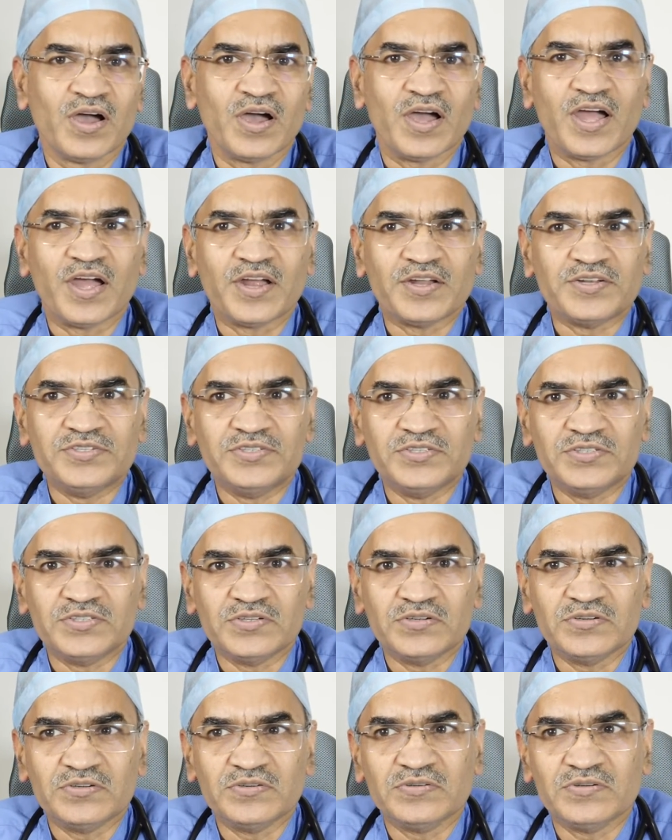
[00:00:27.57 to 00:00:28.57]
had
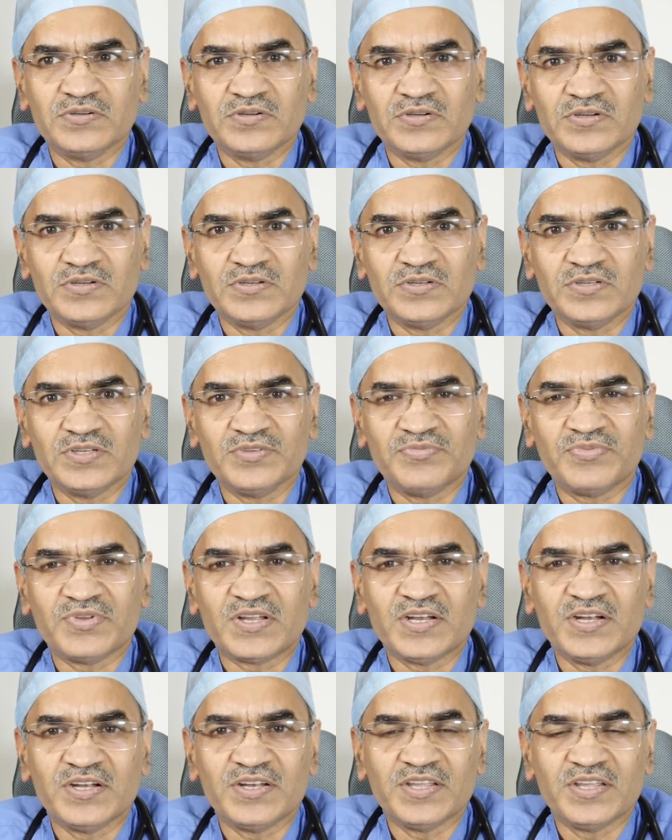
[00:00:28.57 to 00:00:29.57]
uh, uh,
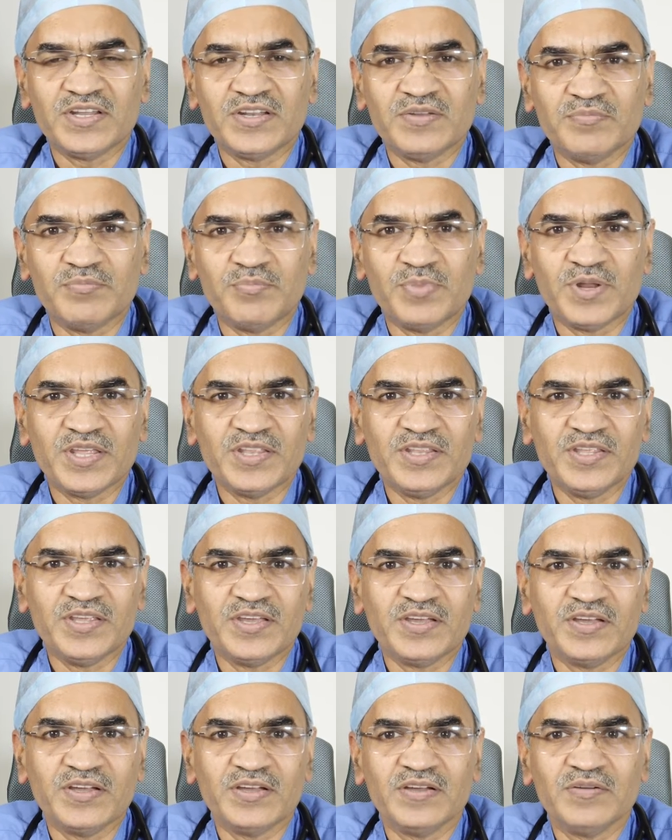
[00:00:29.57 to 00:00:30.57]
difficulty in
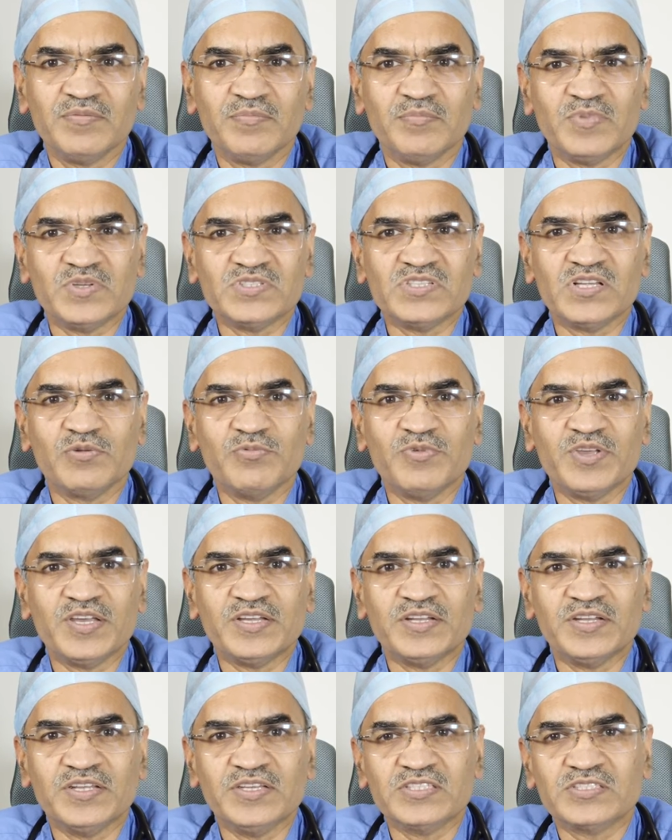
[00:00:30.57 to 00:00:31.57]
breathing, muscle
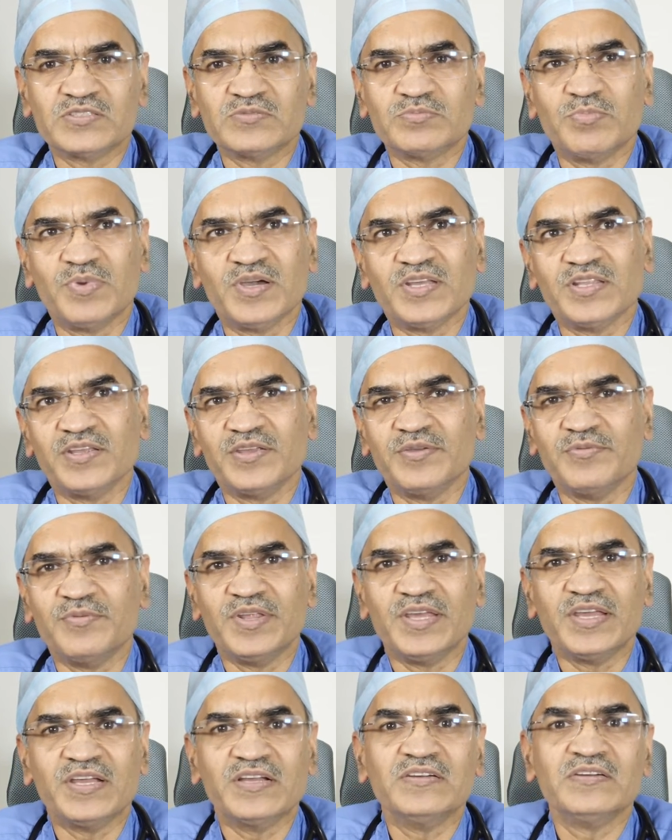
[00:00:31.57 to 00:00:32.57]
weakness by the
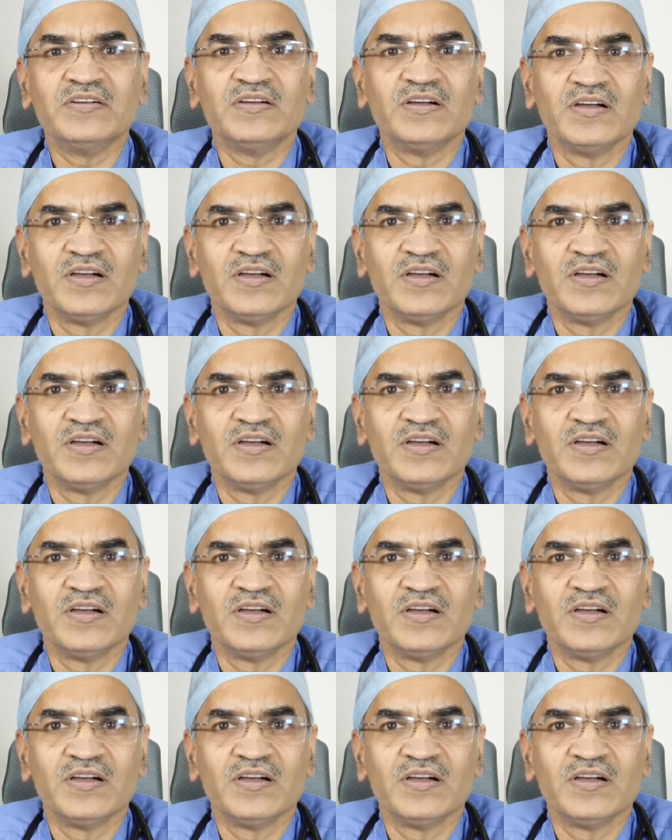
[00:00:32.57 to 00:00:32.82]
evening,